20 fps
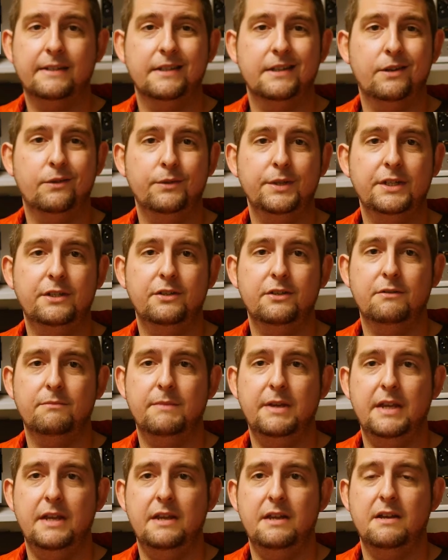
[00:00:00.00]
it only took
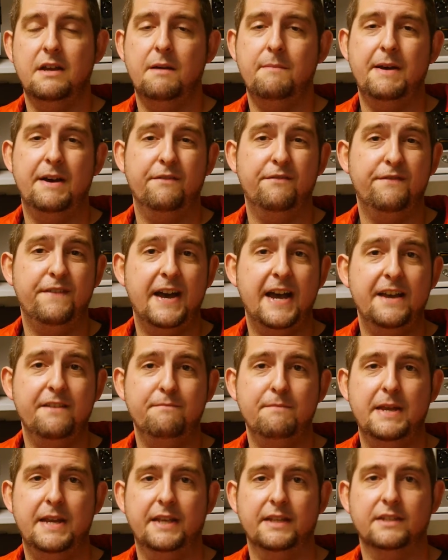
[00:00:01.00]
me about 5
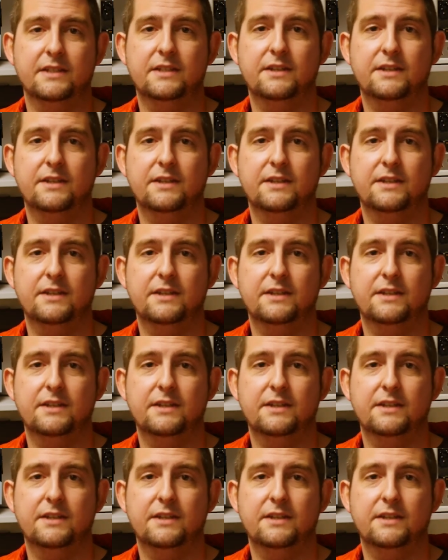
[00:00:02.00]
minutes